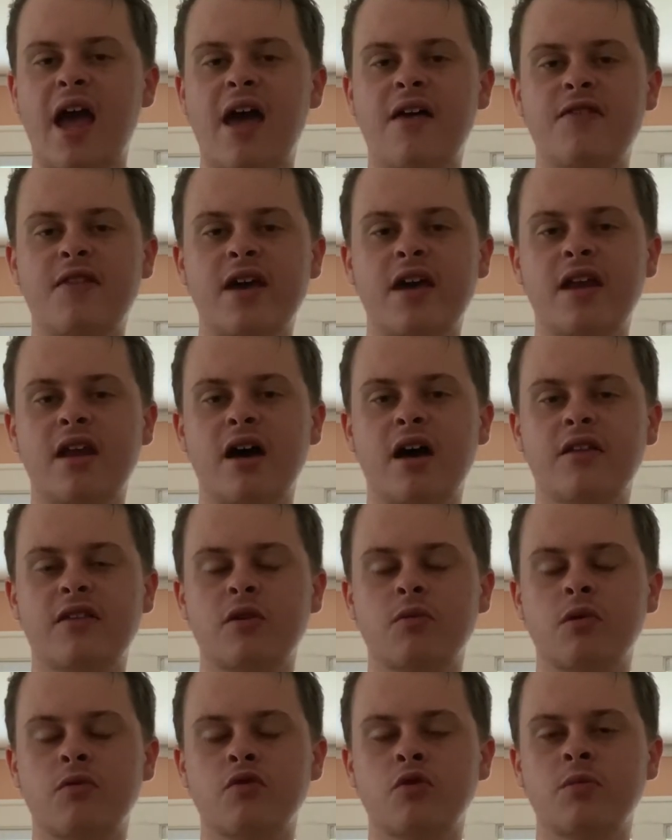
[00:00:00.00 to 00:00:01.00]
And then
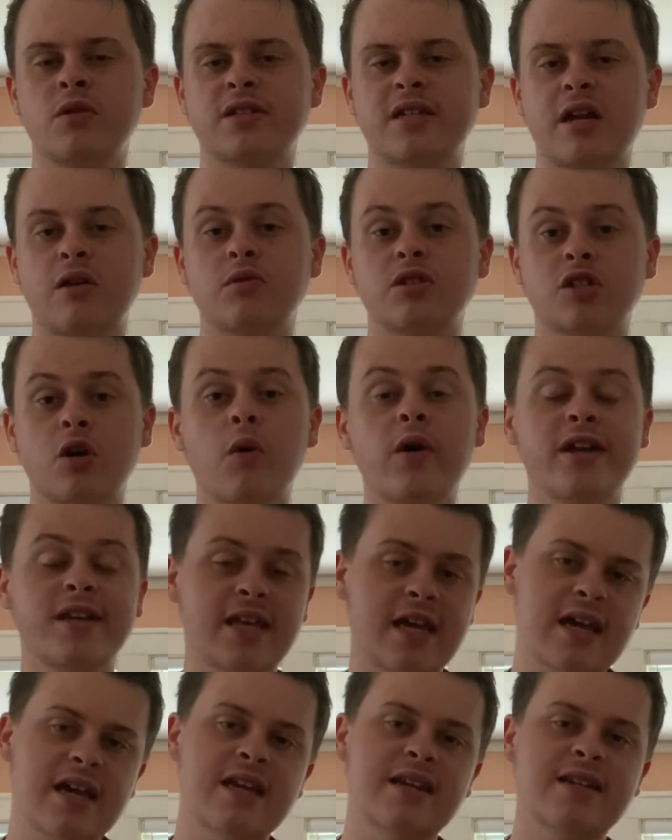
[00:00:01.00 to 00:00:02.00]
there were rumors that it was going
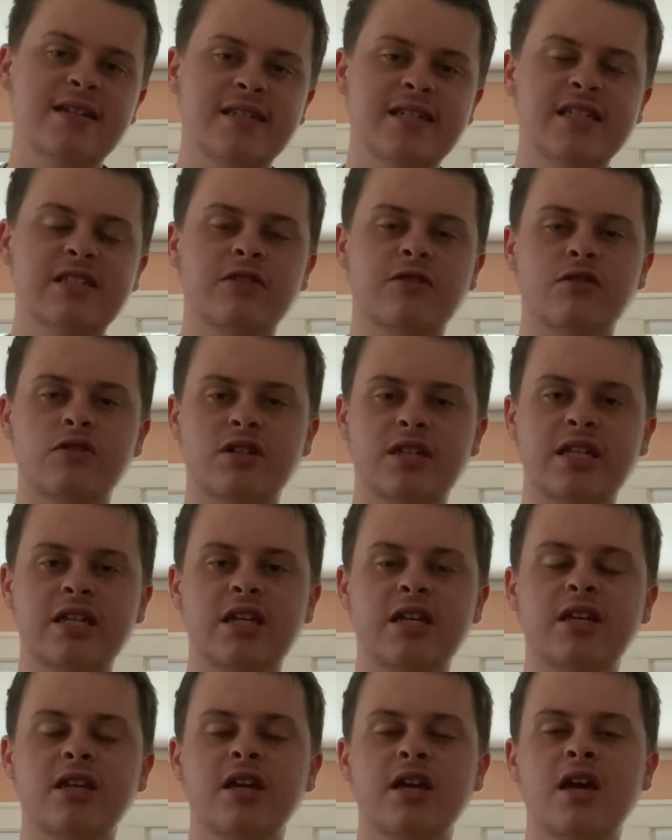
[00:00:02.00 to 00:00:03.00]
to end in season
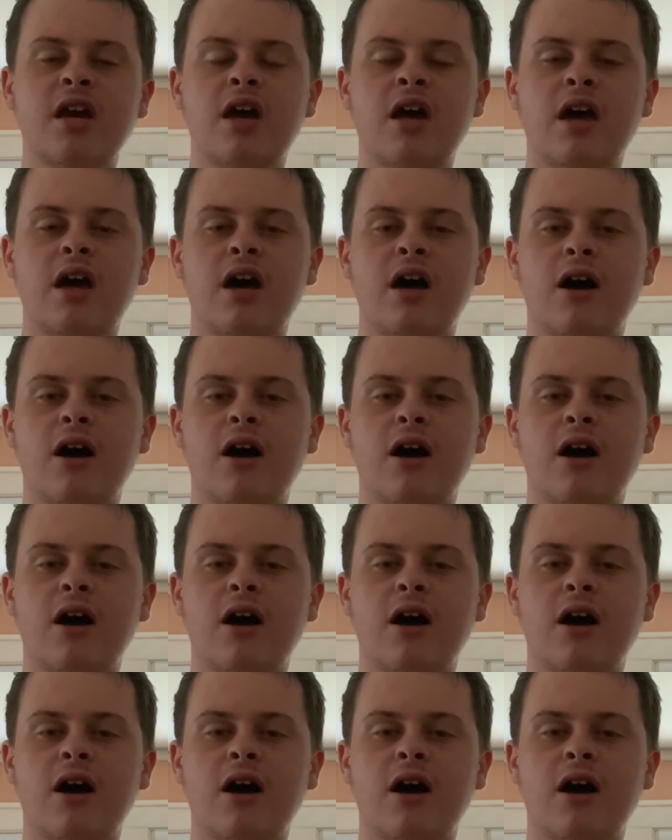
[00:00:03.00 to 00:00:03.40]
13.